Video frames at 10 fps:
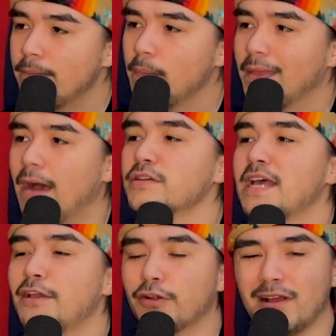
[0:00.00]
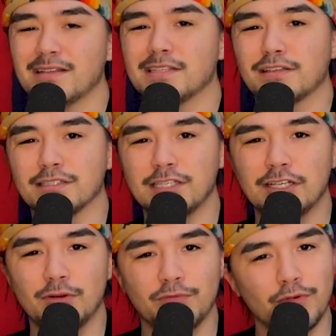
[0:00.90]
I was at your guys'
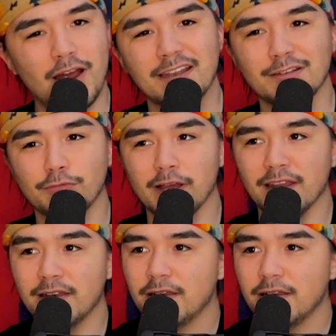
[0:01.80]
casino before. I didn't win.